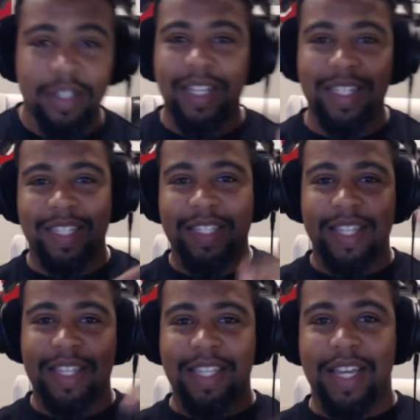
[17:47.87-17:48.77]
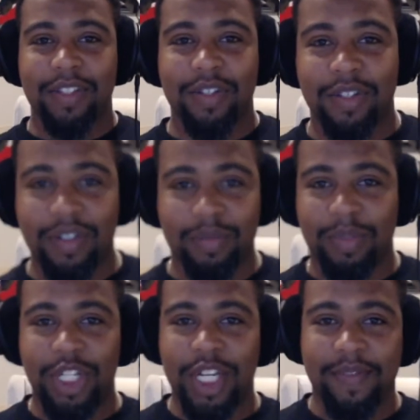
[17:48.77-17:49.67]
like this synthesizer
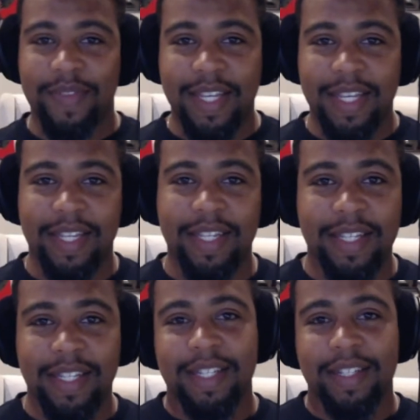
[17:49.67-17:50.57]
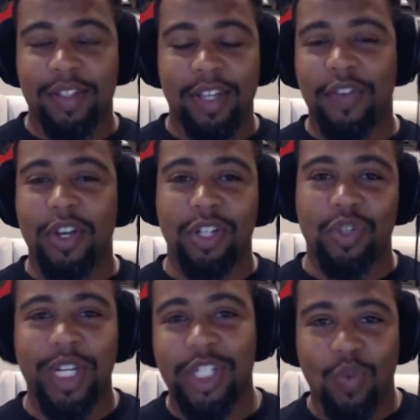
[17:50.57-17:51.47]
machine thing. If you go to
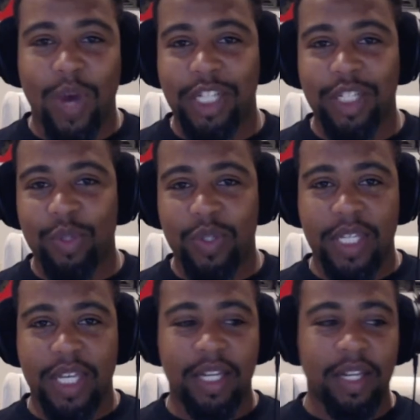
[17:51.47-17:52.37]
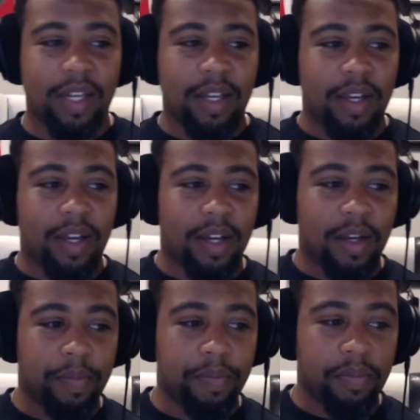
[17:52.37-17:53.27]
Twitch and watch him, you'll see it.
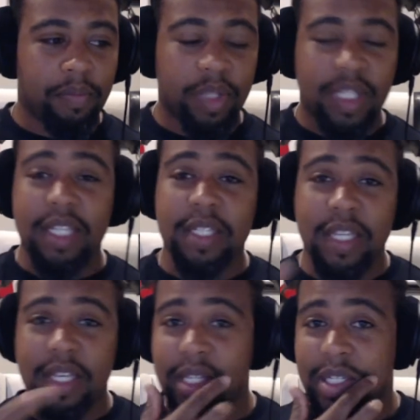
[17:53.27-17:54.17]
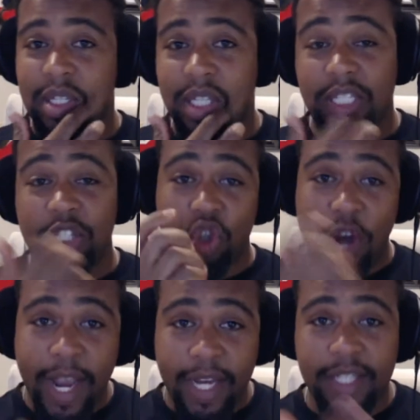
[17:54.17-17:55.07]
But this
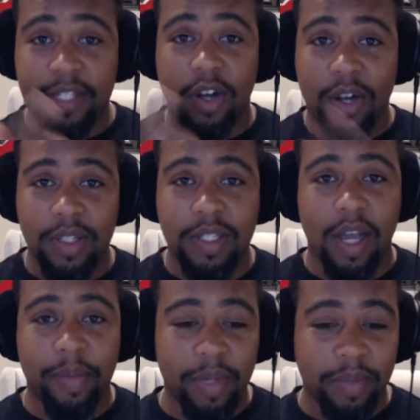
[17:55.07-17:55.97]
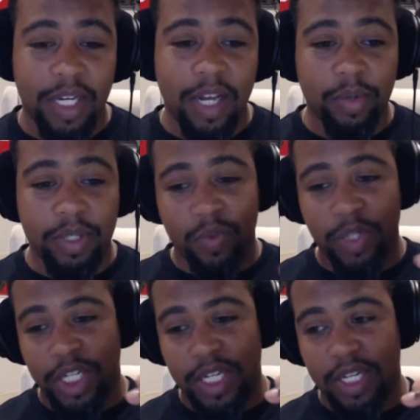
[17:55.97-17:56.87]
track is called Somnium Tenebris,
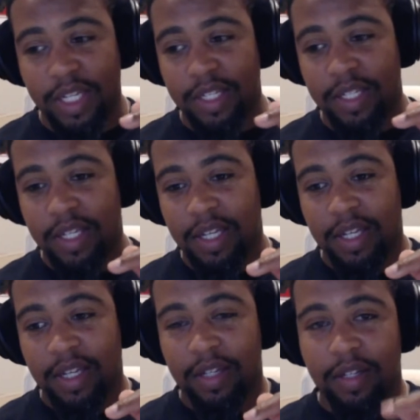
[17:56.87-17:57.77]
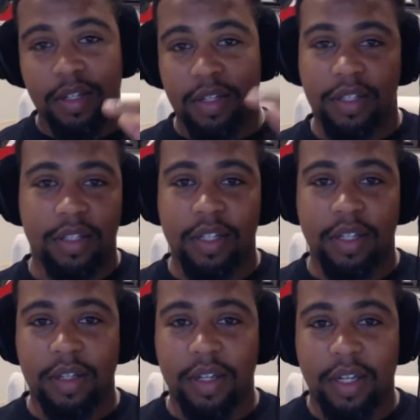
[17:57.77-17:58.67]
which is just
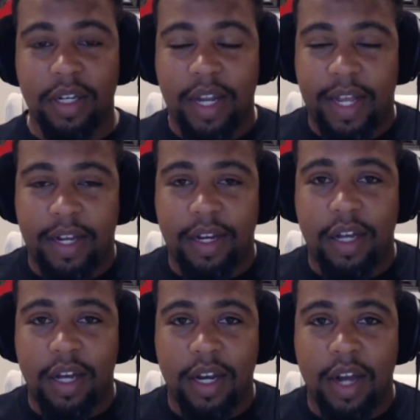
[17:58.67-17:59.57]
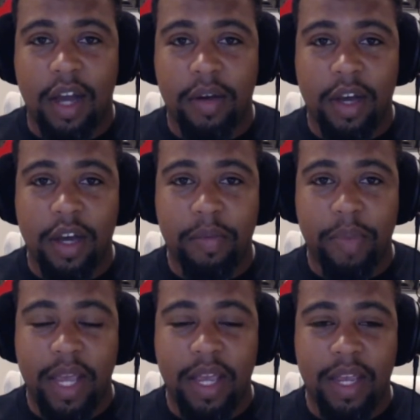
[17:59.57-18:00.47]
an
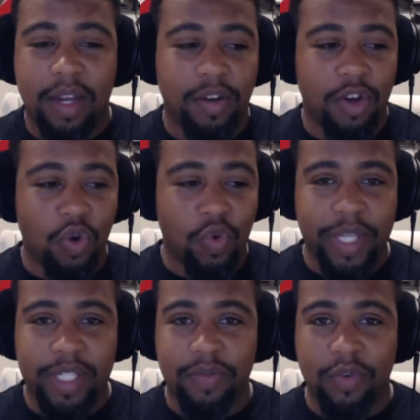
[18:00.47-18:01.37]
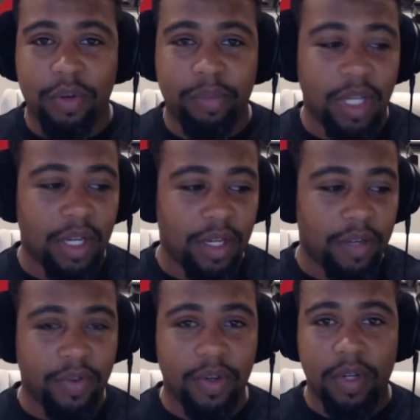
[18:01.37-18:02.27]
unpaid, no reason for plug
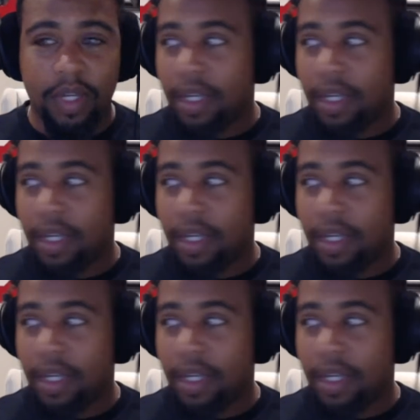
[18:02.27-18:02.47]
for